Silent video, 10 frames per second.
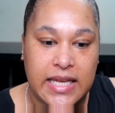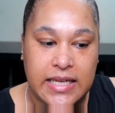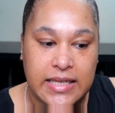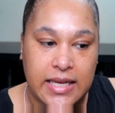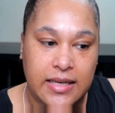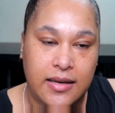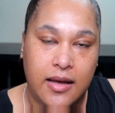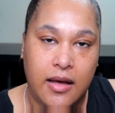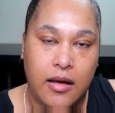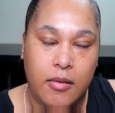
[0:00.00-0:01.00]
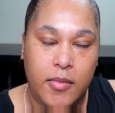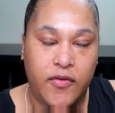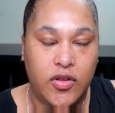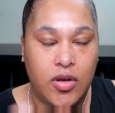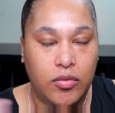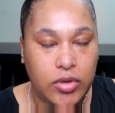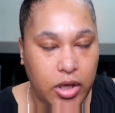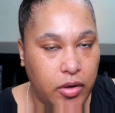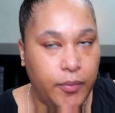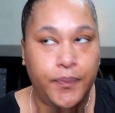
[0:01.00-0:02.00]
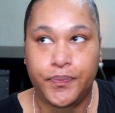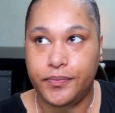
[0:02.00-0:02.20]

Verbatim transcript: get it in. If you don't know,